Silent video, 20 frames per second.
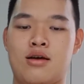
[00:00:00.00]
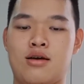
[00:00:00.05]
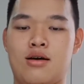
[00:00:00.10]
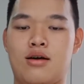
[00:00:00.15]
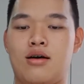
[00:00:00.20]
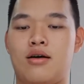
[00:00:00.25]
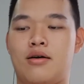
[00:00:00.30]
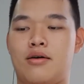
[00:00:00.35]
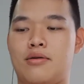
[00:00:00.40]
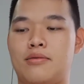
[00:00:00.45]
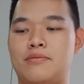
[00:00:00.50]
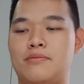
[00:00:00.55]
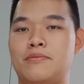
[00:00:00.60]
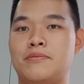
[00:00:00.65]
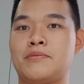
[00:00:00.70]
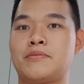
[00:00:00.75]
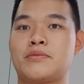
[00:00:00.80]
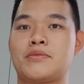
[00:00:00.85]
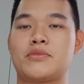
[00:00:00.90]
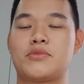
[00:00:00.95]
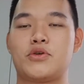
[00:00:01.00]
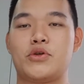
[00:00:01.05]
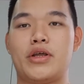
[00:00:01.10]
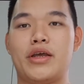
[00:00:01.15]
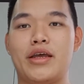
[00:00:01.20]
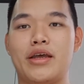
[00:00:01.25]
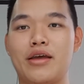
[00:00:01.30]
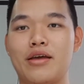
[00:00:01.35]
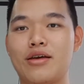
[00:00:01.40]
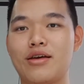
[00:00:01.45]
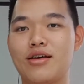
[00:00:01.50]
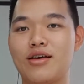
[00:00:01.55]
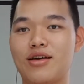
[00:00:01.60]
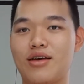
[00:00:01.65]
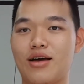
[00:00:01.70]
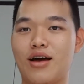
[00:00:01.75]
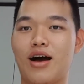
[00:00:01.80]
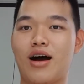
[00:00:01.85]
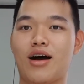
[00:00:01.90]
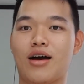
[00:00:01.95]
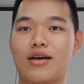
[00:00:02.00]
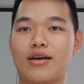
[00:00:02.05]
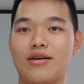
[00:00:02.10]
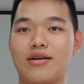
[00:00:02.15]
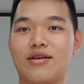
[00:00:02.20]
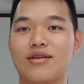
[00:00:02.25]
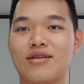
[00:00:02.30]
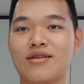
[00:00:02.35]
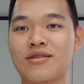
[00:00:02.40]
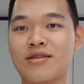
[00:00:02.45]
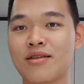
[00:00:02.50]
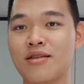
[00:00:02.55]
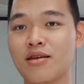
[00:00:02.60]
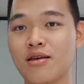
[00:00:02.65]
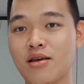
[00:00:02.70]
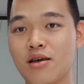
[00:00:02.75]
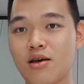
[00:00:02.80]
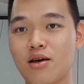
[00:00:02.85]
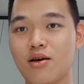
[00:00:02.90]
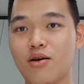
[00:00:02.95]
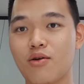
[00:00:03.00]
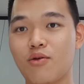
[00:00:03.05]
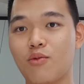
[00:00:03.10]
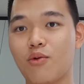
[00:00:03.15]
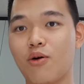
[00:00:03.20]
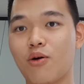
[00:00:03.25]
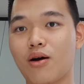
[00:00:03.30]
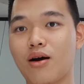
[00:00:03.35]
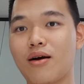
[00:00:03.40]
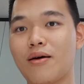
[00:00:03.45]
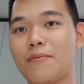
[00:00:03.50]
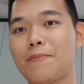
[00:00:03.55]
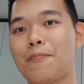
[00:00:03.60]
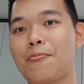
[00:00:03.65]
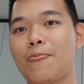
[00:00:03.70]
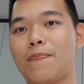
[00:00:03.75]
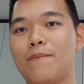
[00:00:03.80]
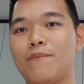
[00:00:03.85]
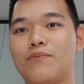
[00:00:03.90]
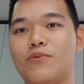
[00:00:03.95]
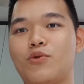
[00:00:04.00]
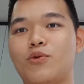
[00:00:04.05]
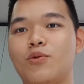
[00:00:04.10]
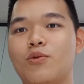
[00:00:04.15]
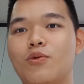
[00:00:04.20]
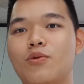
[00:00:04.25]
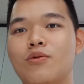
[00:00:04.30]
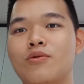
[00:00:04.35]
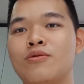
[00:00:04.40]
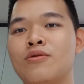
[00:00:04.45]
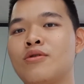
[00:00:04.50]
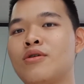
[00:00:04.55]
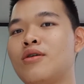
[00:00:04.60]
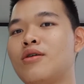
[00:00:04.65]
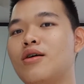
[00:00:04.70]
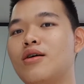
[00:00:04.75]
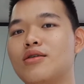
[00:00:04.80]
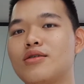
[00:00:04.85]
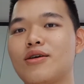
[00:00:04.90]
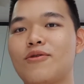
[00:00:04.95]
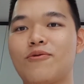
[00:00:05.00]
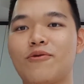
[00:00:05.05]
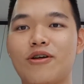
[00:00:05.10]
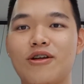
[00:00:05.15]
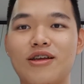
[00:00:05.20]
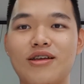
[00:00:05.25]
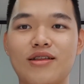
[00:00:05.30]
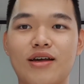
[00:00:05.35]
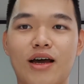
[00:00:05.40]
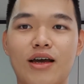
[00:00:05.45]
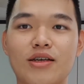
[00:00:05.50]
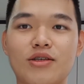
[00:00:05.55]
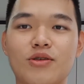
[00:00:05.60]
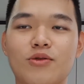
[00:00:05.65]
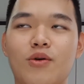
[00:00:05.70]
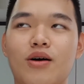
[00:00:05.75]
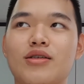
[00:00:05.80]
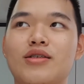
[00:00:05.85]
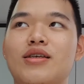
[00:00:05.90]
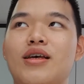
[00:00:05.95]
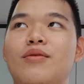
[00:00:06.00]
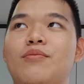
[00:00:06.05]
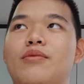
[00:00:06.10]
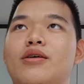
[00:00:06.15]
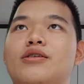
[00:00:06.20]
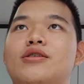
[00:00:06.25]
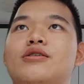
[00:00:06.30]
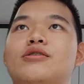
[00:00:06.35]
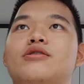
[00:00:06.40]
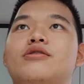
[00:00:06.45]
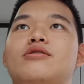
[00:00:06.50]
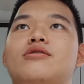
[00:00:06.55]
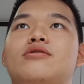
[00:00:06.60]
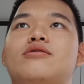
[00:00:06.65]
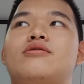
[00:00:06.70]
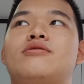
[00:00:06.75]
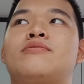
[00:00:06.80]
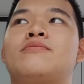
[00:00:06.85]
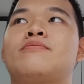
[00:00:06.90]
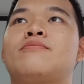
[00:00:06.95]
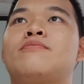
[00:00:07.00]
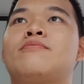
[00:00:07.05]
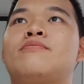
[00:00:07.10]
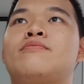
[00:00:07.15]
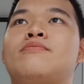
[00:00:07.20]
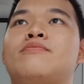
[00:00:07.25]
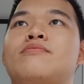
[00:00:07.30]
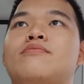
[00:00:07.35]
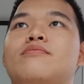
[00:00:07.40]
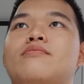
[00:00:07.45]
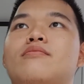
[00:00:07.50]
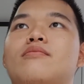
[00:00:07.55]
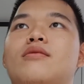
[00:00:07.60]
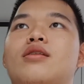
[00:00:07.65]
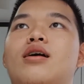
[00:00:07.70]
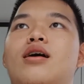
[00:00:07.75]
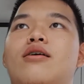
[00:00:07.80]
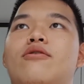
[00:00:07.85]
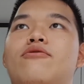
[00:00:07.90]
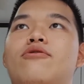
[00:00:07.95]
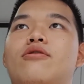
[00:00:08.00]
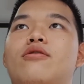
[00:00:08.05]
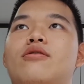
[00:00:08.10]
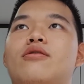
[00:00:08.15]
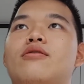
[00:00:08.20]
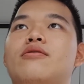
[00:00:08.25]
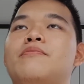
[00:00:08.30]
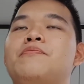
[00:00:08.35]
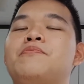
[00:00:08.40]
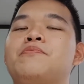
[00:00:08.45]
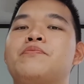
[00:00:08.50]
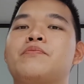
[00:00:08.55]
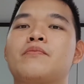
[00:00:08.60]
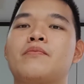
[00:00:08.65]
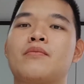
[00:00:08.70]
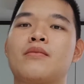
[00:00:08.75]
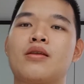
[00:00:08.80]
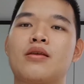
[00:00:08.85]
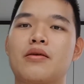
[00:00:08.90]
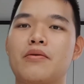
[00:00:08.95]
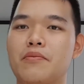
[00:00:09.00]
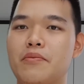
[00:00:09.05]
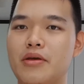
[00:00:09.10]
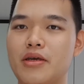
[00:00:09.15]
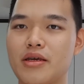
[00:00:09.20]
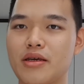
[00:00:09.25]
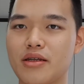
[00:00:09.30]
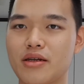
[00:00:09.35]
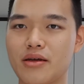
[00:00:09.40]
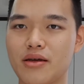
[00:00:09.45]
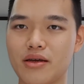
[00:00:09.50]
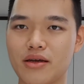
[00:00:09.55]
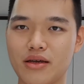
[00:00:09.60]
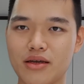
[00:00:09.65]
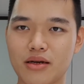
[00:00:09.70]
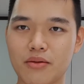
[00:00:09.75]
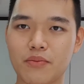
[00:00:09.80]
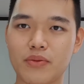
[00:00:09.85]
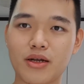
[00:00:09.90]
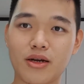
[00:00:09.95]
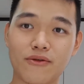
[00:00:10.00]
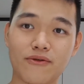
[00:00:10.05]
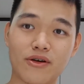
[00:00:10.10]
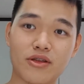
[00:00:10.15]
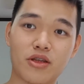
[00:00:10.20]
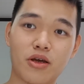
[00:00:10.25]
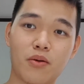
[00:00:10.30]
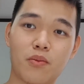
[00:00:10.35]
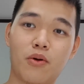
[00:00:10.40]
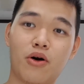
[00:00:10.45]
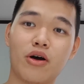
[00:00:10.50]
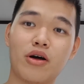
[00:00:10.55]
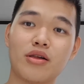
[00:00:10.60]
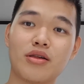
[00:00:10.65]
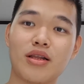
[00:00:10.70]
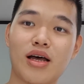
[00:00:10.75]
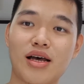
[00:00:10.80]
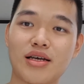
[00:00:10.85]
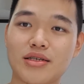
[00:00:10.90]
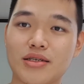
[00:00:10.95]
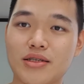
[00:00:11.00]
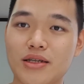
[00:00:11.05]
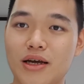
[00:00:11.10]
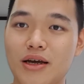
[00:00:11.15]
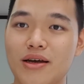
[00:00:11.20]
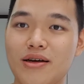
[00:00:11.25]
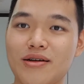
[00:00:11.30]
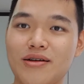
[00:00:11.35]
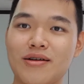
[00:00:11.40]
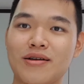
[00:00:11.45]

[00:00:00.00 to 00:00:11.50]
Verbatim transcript: Um, today I uh, woke up to some really nice WhatsApp messages. After being in, the, in a bit of a turmoil last night,